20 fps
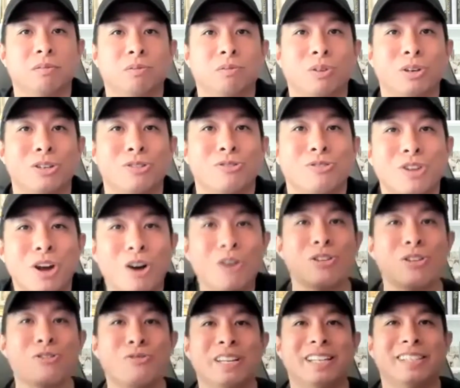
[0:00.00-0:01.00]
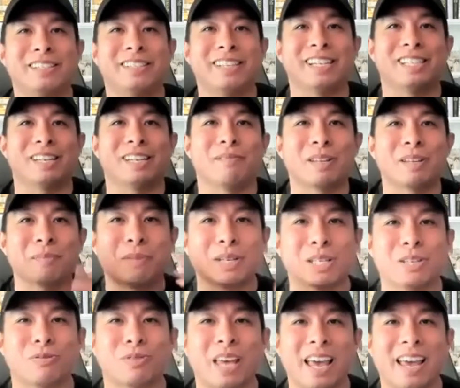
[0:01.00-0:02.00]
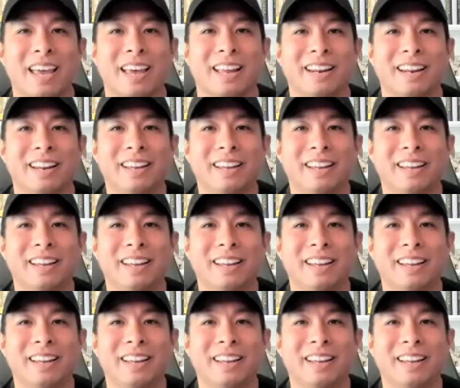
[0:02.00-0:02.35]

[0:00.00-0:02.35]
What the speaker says: where you need to say something, but you can't.